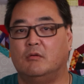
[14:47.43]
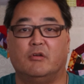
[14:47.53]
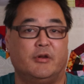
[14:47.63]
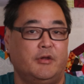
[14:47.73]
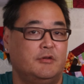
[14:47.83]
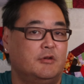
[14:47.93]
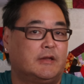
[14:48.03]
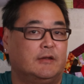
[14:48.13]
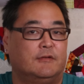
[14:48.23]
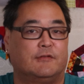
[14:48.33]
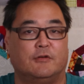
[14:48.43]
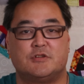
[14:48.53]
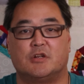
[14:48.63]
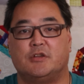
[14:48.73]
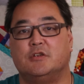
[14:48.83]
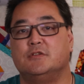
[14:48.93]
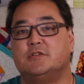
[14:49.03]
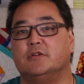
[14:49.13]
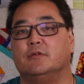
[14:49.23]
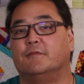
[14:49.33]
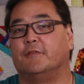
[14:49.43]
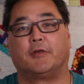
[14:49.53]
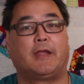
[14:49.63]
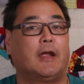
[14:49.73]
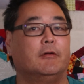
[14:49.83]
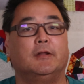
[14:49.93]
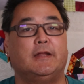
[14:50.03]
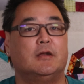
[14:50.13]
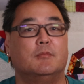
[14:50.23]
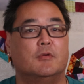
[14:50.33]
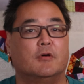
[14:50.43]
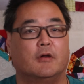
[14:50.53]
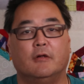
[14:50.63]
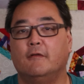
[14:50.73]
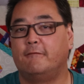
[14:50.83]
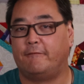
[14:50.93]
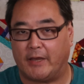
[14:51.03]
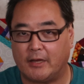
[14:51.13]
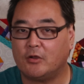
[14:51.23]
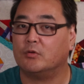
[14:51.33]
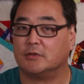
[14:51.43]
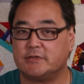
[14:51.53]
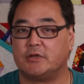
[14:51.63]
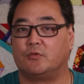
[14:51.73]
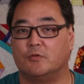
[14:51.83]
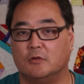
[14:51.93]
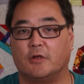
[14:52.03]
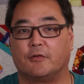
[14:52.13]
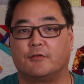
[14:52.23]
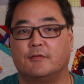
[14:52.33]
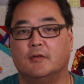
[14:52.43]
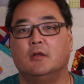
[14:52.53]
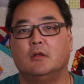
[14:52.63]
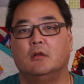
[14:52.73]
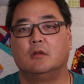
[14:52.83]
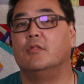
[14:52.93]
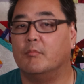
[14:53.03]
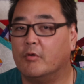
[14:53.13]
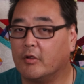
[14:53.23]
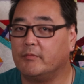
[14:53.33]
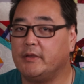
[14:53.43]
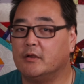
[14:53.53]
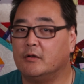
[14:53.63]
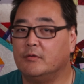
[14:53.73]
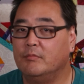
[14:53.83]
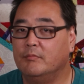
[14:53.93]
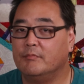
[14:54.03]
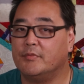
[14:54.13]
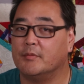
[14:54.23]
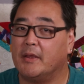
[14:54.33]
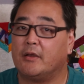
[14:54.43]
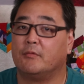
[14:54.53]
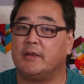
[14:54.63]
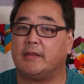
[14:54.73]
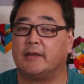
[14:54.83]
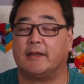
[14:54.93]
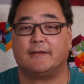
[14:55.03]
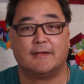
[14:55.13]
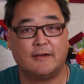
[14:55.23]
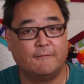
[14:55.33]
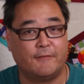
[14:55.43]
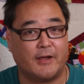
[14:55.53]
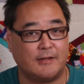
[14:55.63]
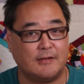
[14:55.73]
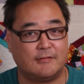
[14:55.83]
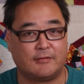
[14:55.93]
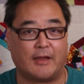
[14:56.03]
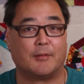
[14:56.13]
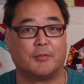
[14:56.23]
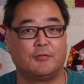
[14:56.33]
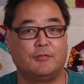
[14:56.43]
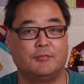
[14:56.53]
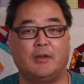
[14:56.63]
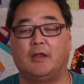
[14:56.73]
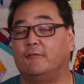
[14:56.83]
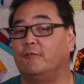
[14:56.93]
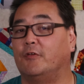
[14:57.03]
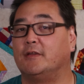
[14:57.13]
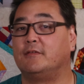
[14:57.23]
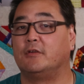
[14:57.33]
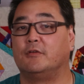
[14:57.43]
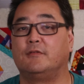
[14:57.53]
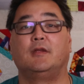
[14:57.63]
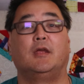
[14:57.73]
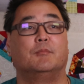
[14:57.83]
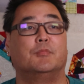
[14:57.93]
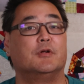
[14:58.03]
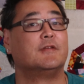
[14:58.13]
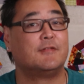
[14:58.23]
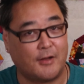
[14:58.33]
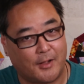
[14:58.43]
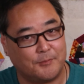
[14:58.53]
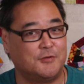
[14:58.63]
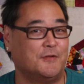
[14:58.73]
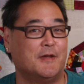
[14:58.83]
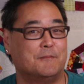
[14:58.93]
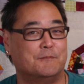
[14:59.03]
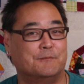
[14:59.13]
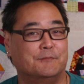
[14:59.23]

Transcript: Or you can search on YouTube for Carolina Moore Fake Quilting Rulers. The more we know, the better we can identify these scammers and fraudsters and put a stop to them.